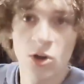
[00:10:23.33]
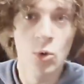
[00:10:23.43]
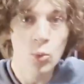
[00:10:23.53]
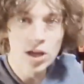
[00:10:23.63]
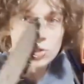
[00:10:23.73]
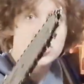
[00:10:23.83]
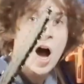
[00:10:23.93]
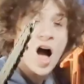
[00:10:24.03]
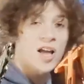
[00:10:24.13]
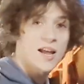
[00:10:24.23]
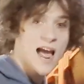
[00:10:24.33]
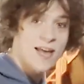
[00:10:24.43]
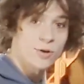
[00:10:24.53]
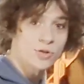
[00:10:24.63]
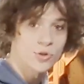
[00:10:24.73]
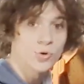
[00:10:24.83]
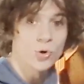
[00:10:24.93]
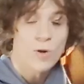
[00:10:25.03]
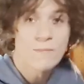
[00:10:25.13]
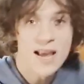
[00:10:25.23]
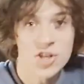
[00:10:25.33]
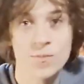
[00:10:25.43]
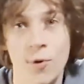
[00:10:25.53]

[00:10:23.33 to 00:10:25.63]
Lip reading: Will talking at your school make you